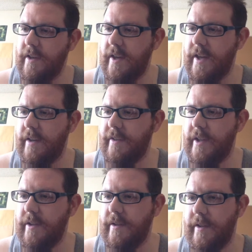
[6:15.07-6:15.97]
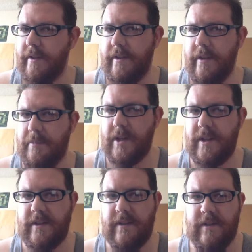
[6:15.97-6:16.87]
yeah,
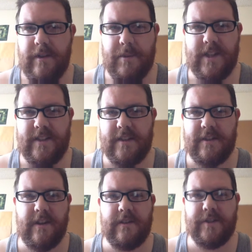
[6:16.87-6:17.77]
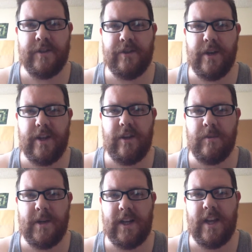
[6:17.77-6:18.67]
the princess turns into a
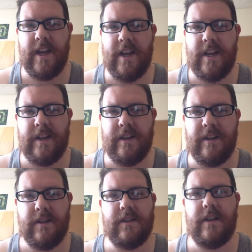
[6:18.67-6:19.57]
human again.